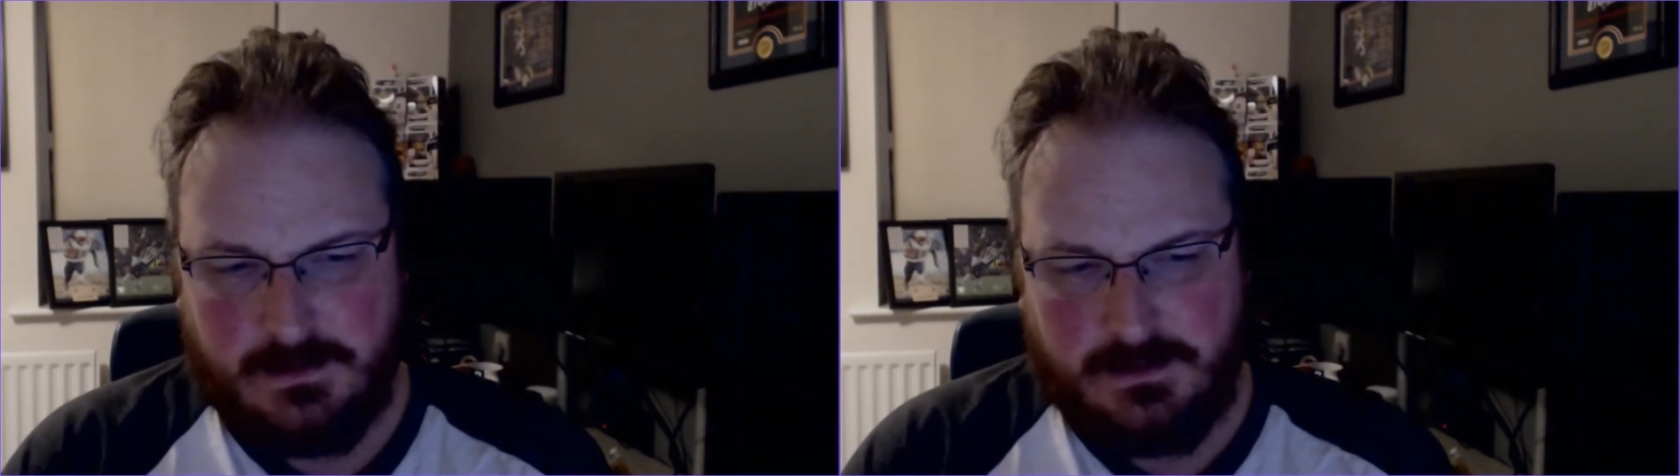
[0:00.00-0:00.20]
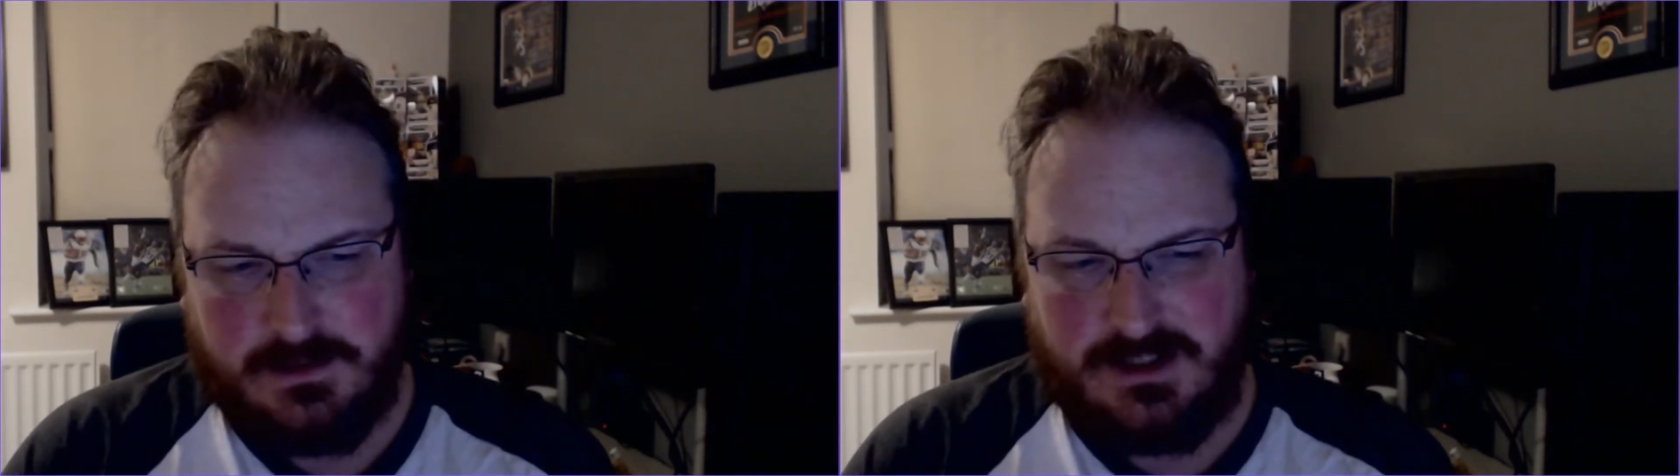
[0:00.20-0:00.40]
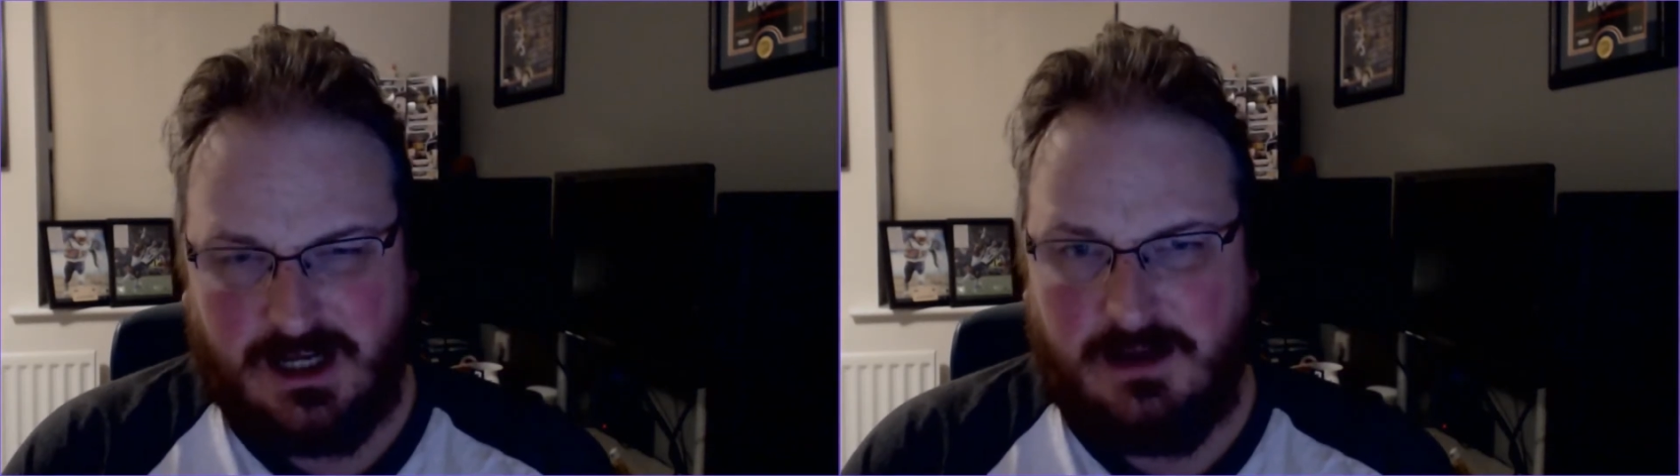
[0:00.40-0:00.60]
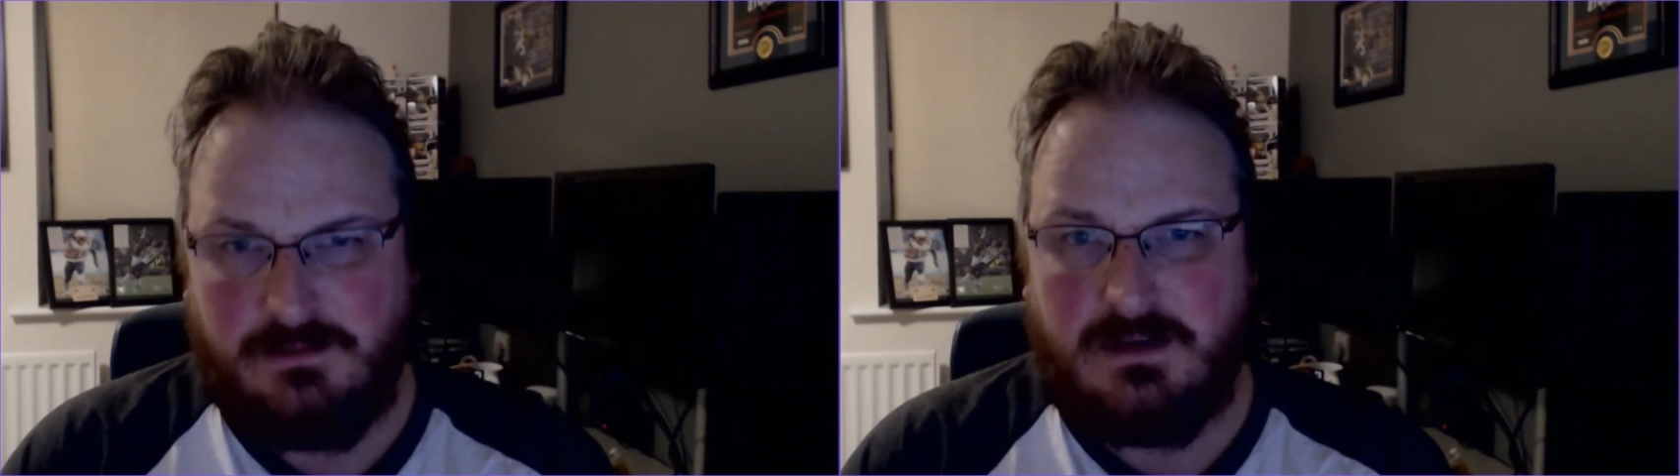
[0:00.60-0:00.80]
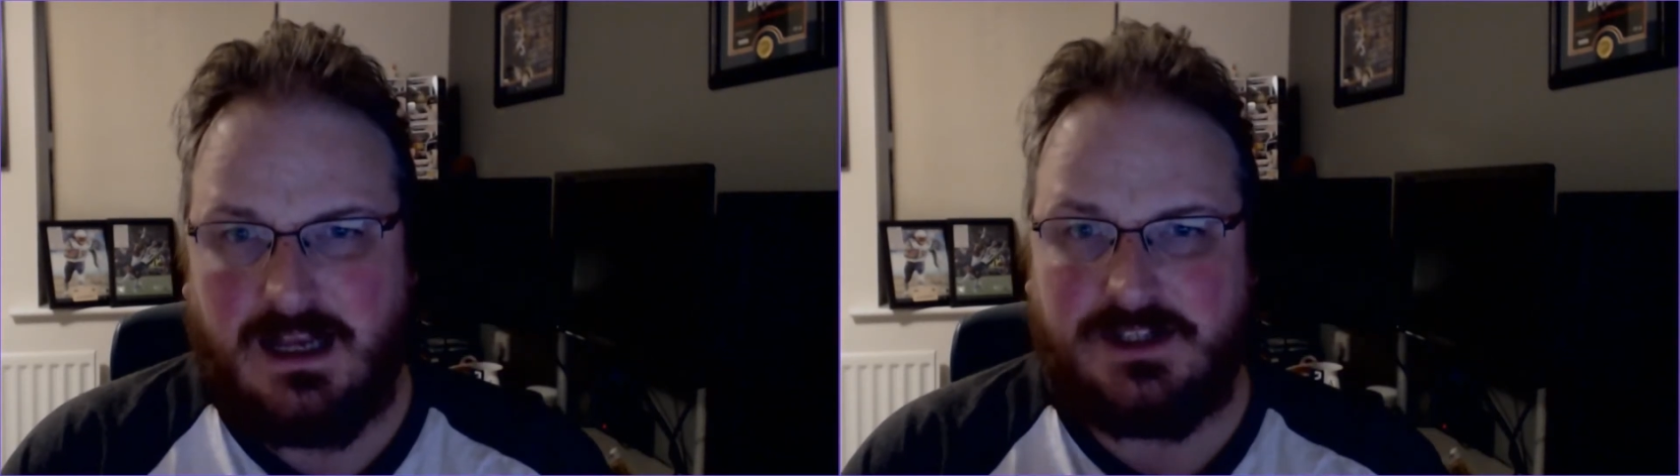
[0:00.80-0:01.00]
So,
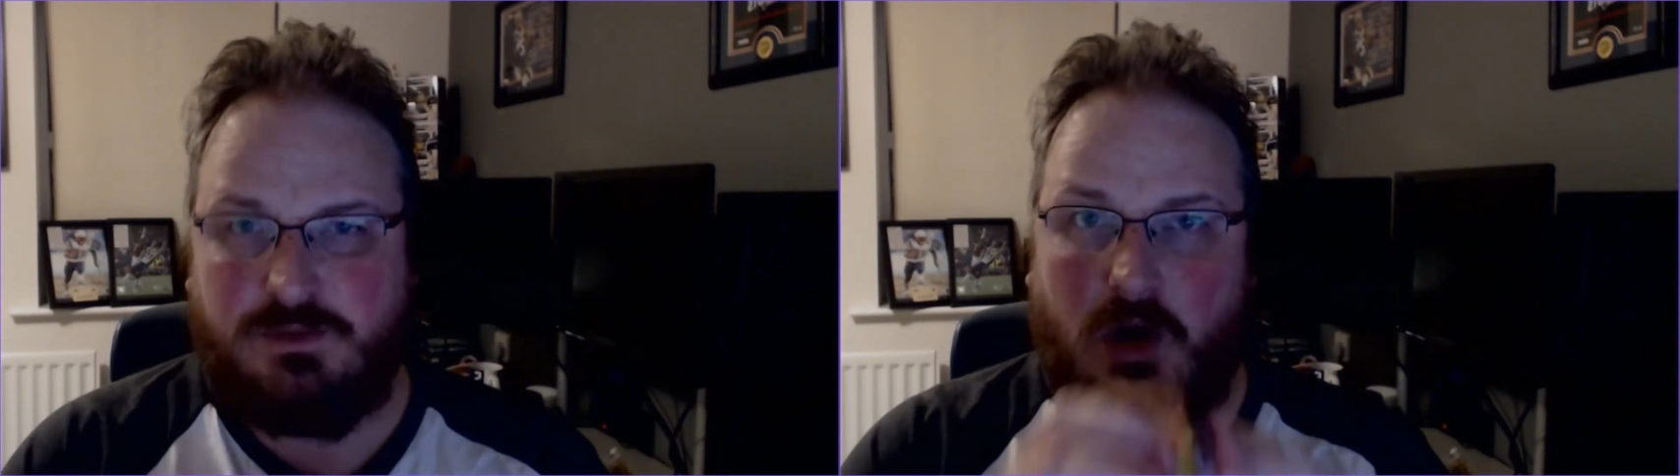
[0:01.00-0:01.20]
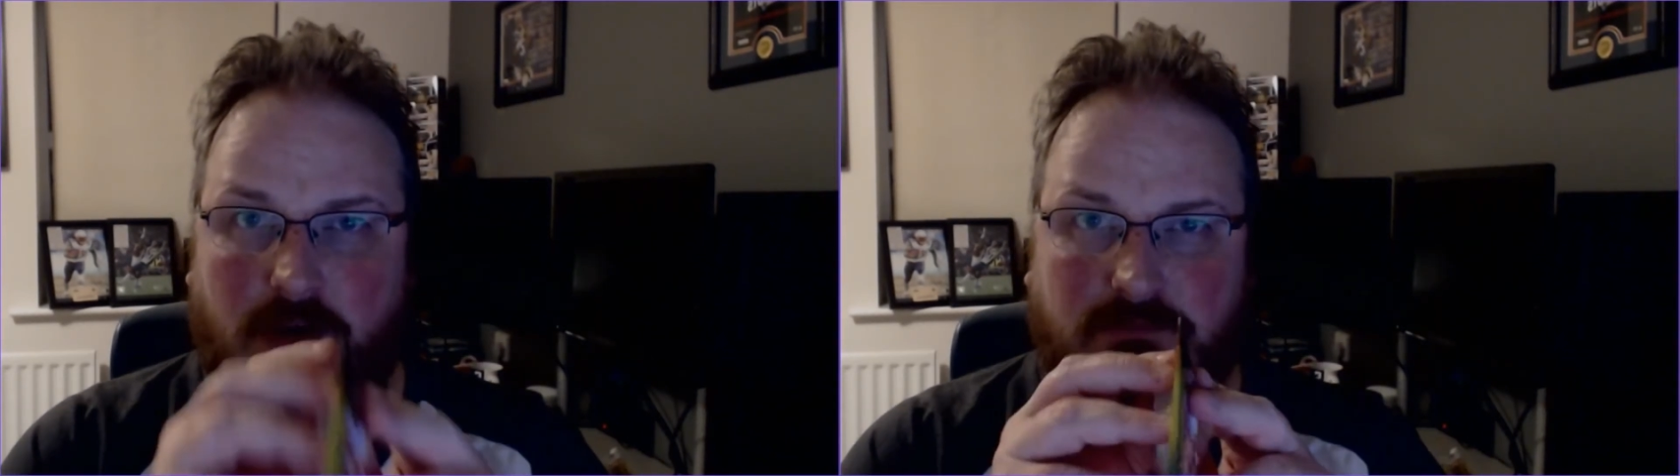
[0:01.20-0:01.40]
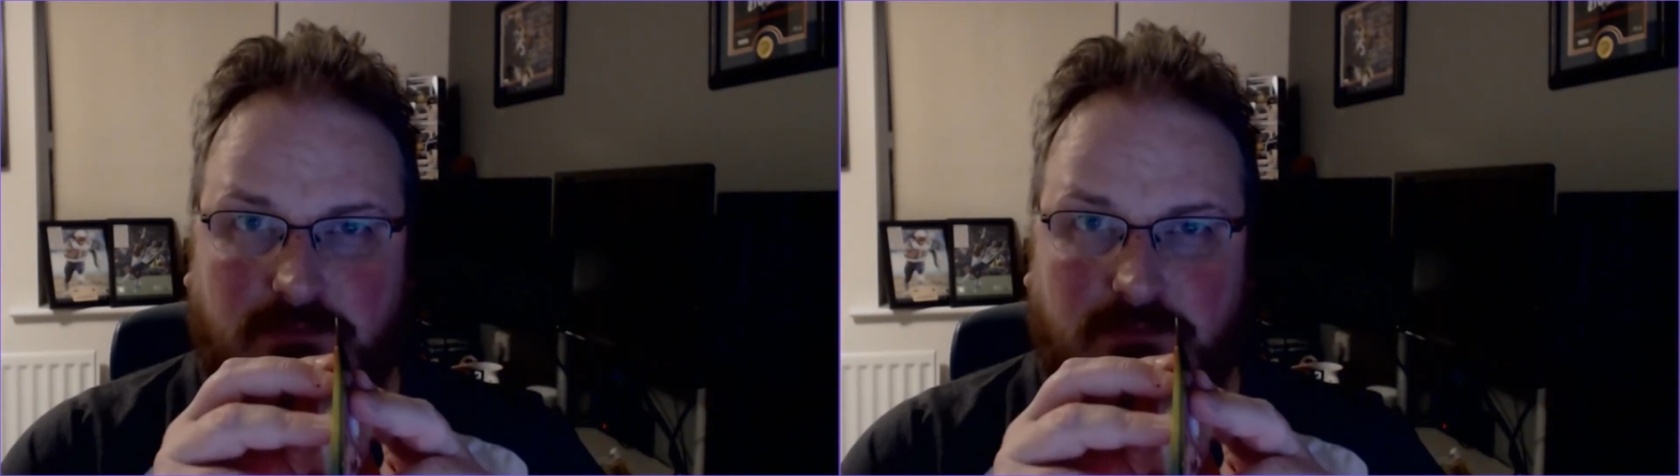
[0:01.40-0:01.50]
last one.